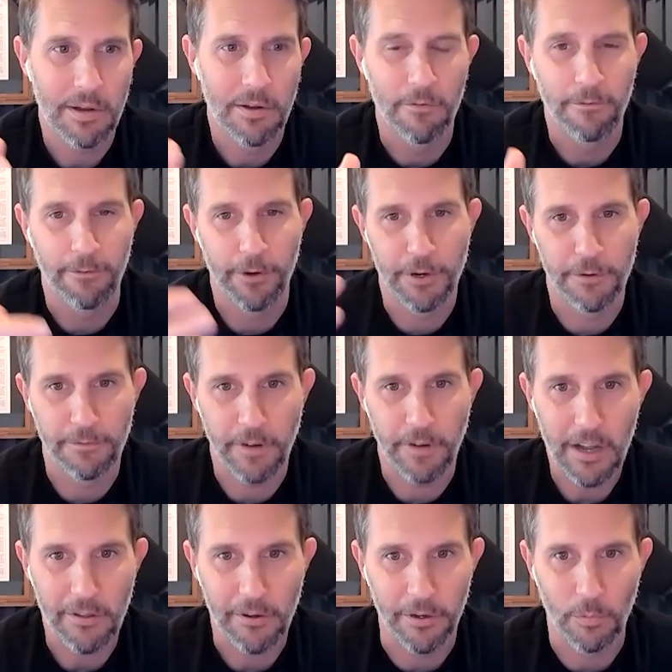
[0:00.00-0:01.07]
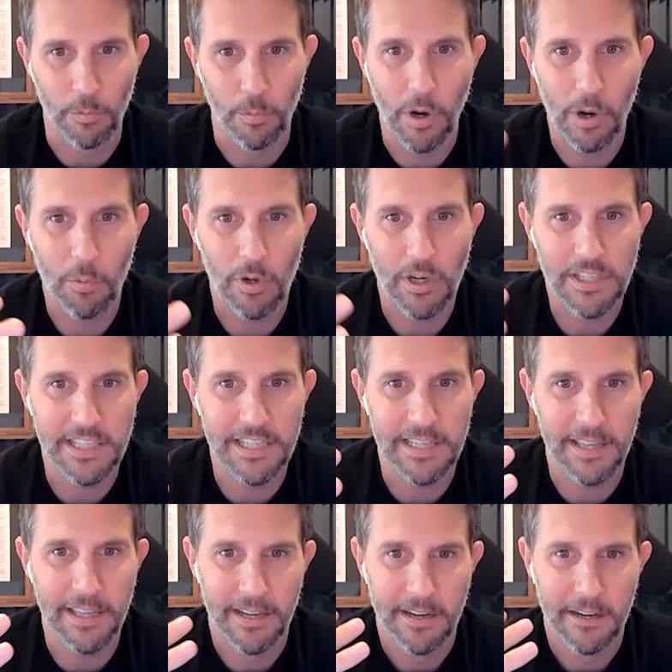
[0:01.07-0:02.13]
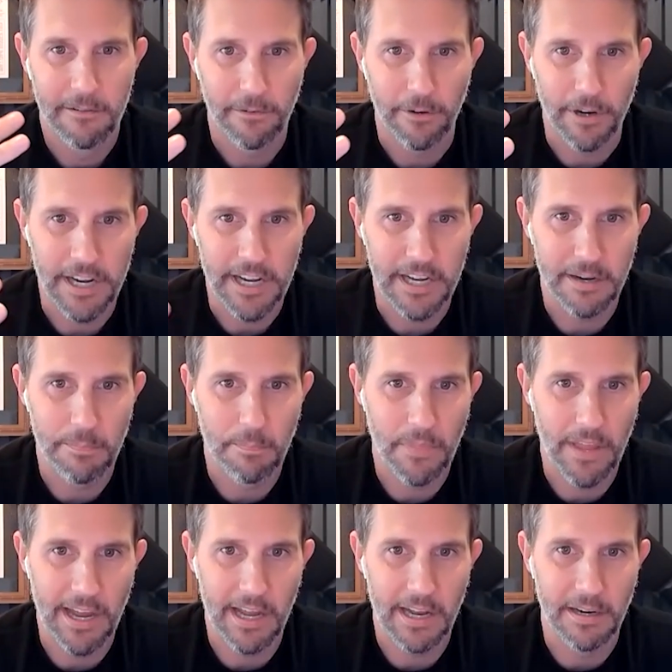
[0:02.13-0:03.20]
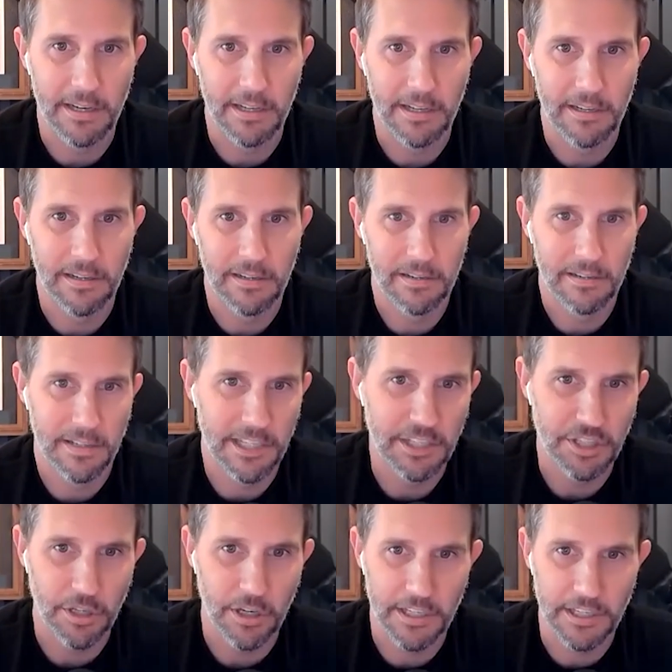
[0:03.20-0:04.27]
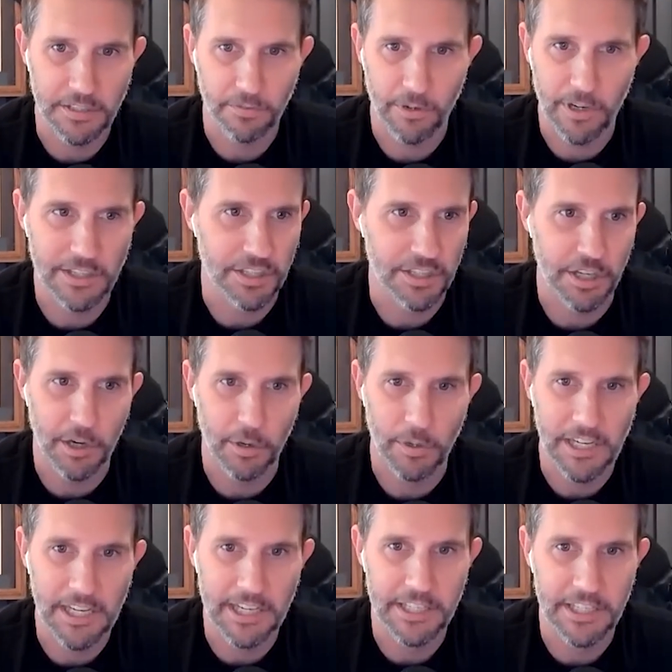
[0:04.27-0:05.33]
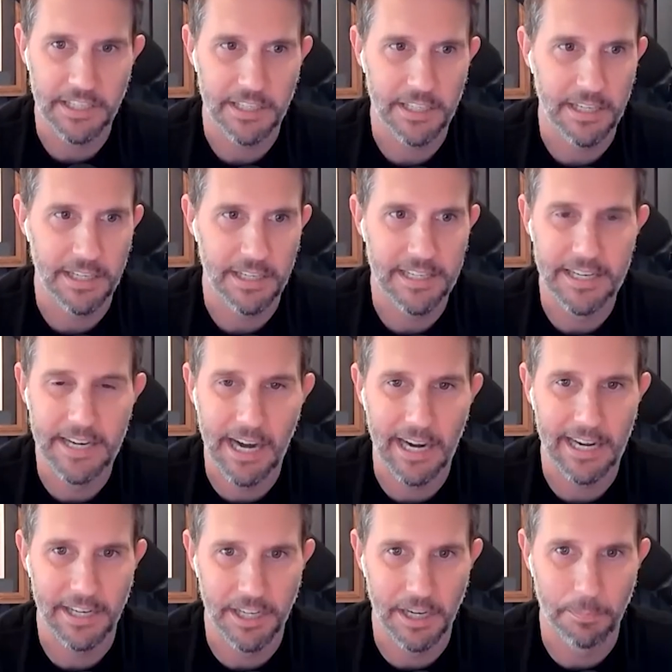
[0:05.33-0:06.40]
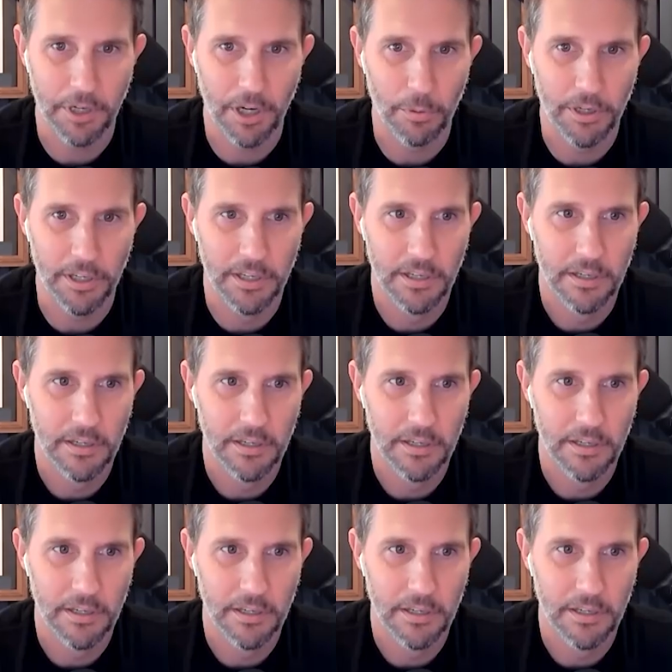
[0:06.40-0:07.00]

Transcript: for your father, what was it for him that he saw his friends go and he just did not end up going?